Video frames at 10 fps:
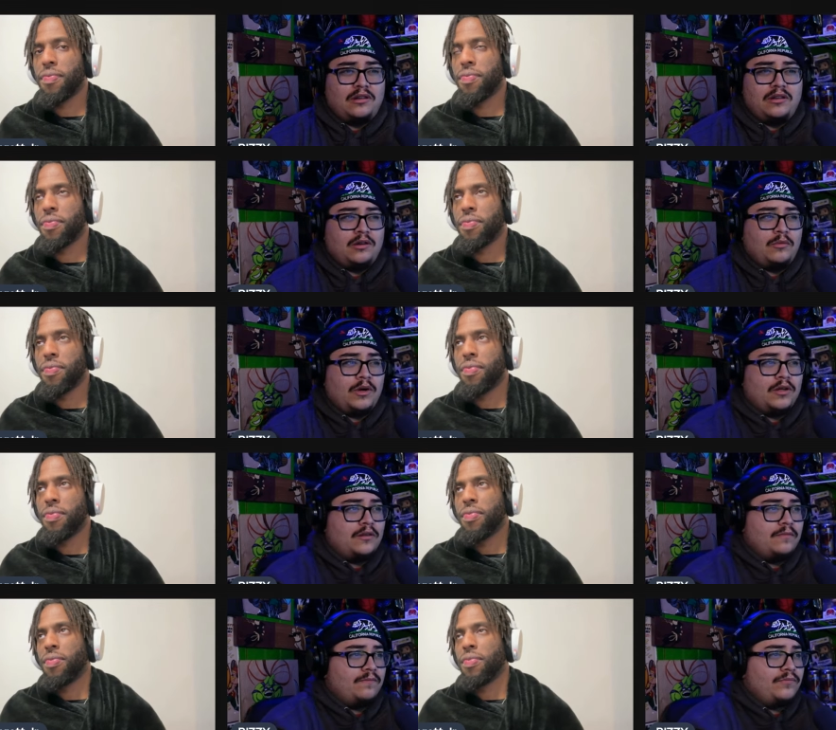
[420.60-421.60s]
Speaker 1: to see what
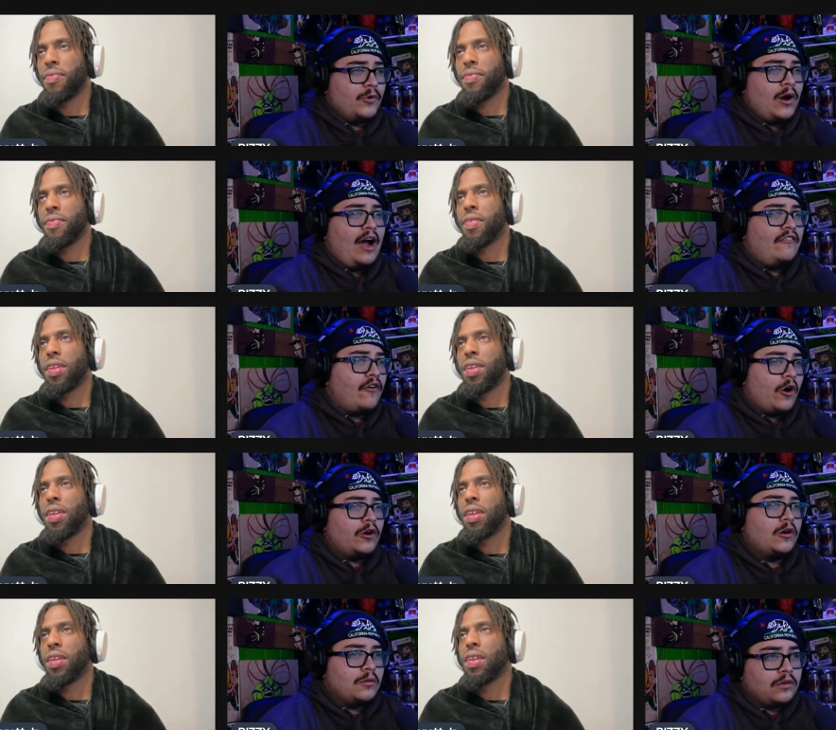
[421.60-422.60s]
or how far it
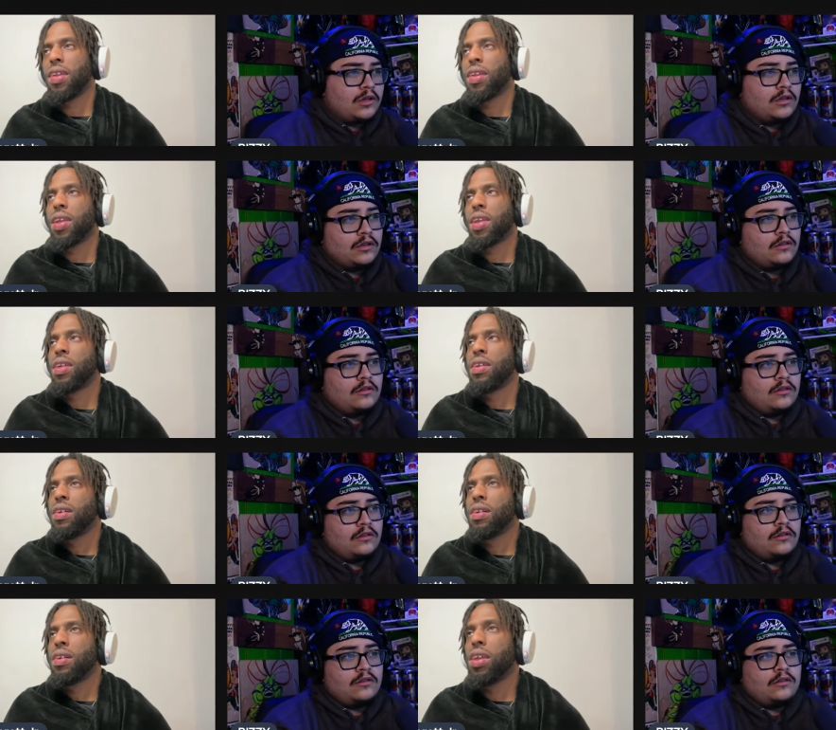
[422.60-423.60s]
goes.
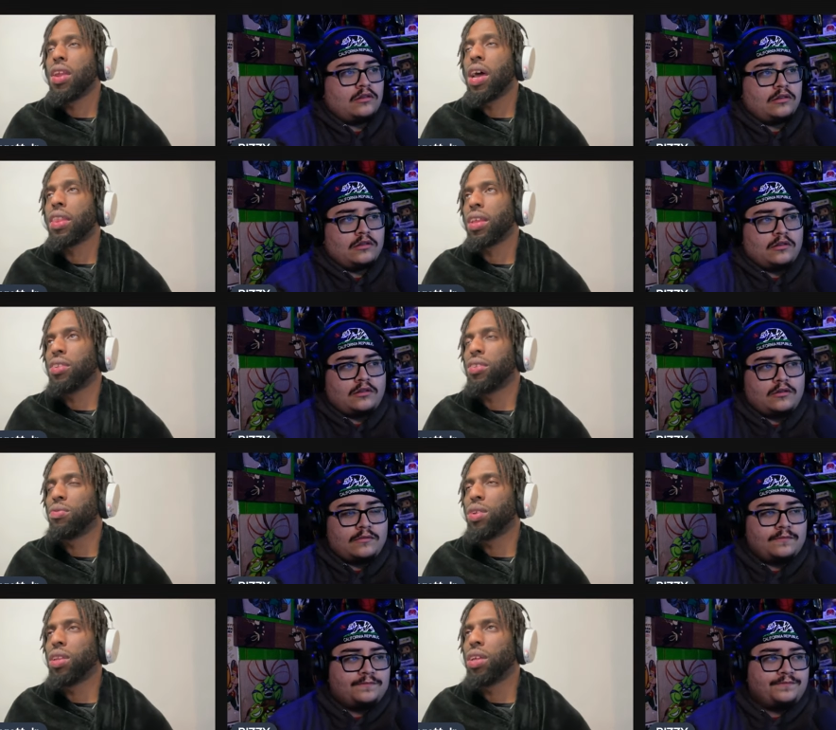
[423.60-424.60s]
Speaker 2: Yeah, and I think that's a
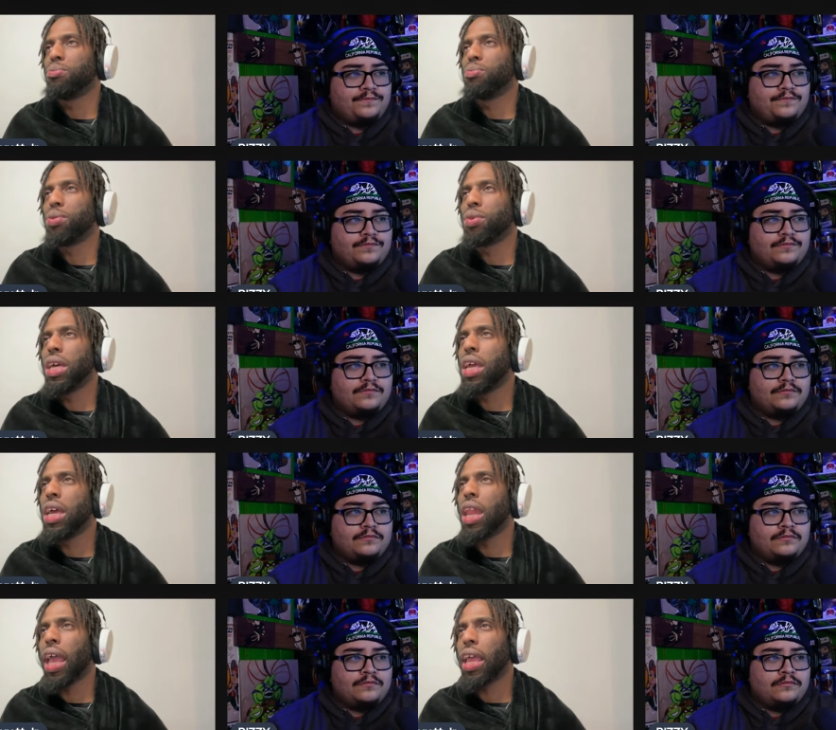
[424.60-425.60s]
really good point.
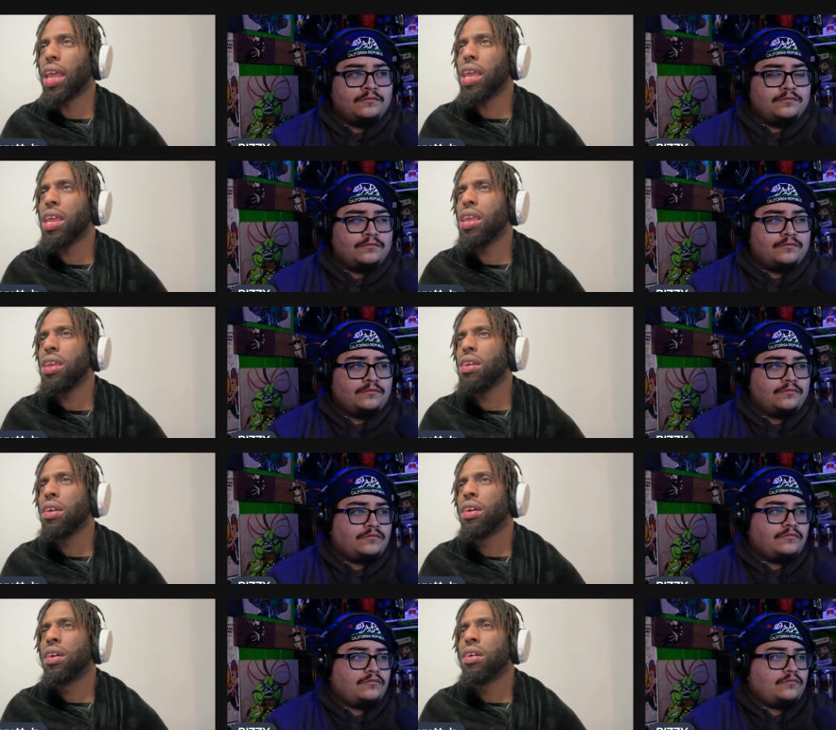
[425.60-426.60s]
Like he
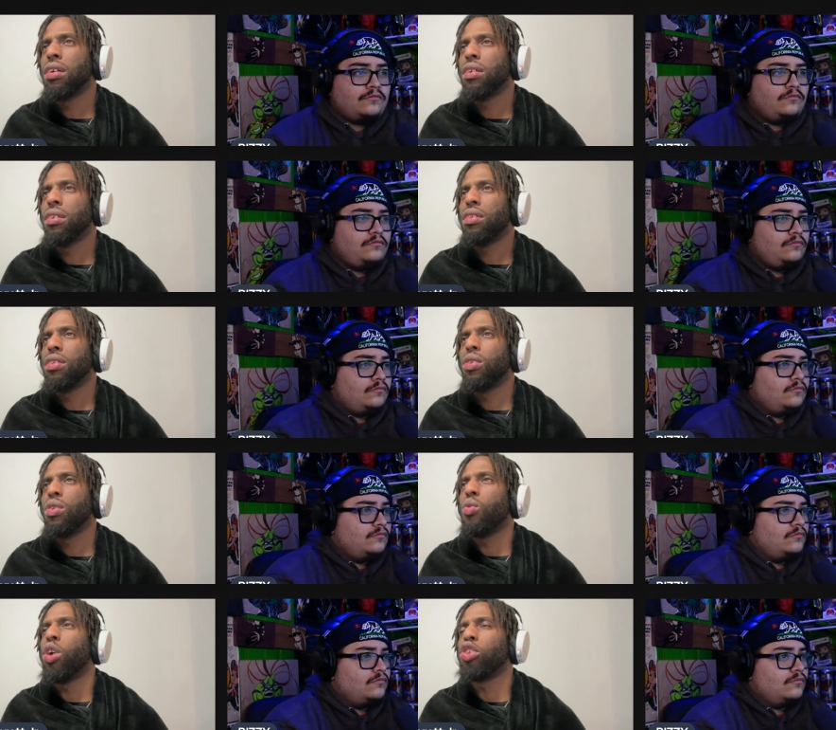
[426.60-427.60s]

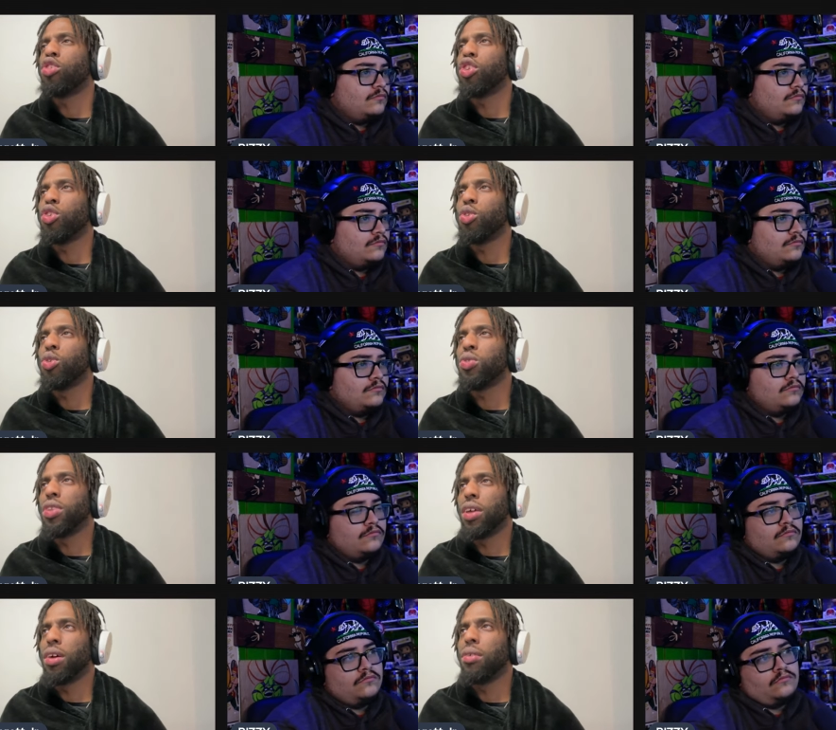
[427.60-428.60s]
wants to use
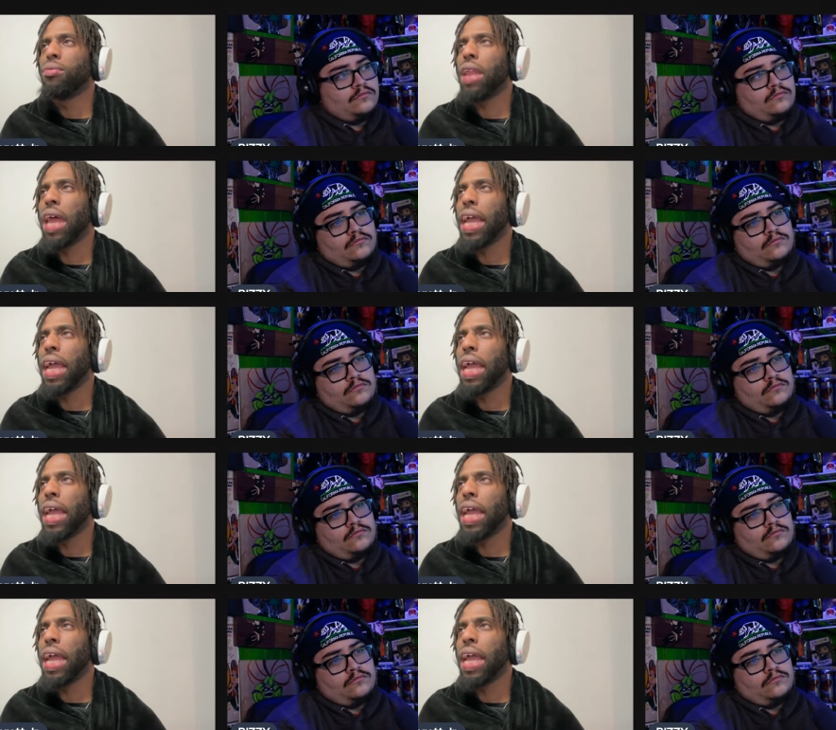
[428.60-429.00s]
them like his